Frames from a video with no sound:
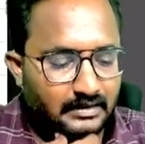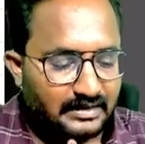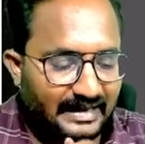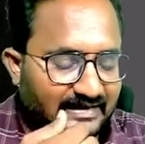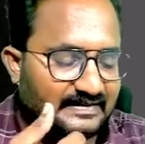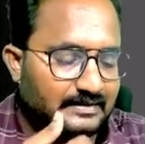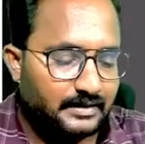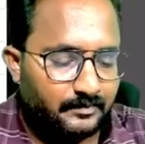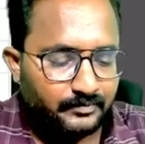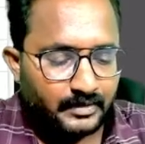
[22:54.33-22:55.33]
Next,
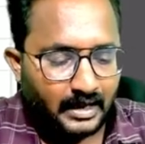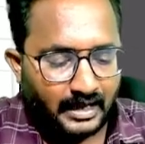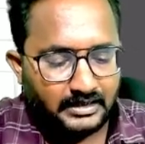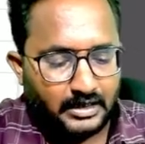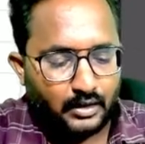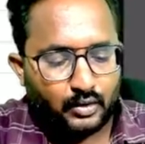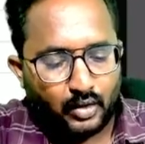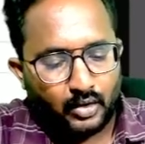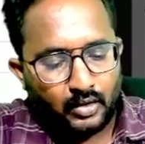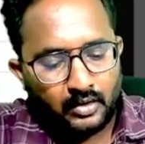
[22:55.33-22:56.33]
I think
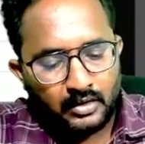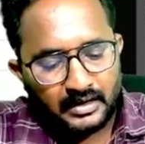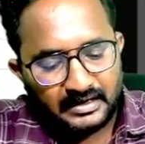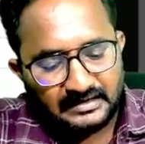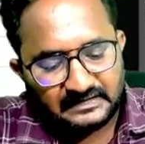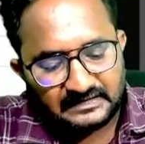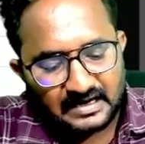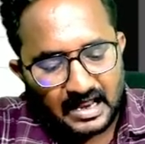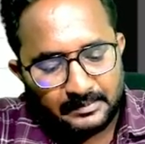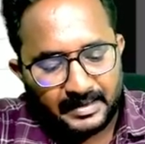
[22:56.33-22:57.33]

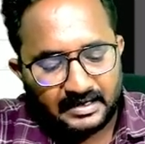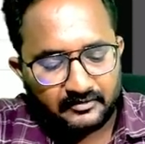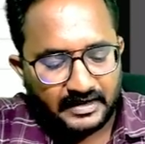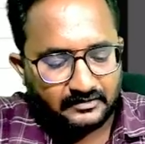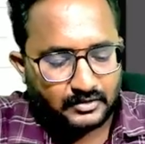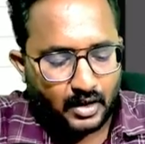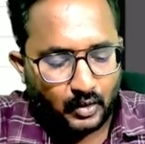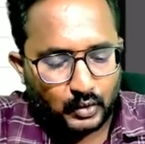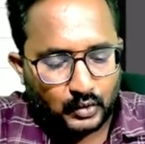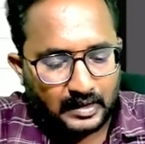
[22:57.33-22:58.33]
installment wise you
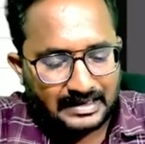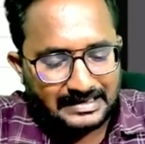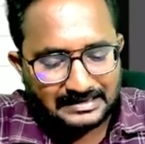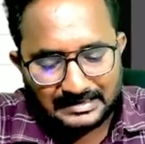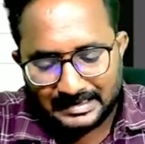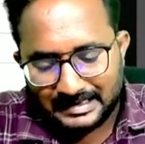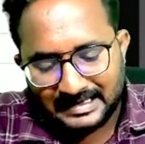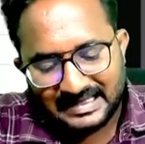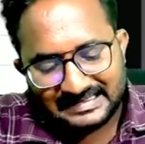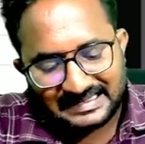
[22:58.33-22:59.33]
have to clear
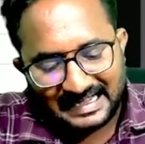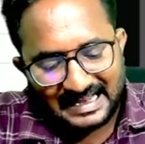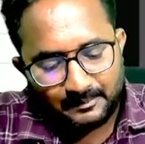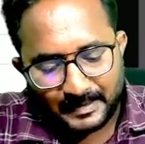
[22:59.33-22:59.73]
the certain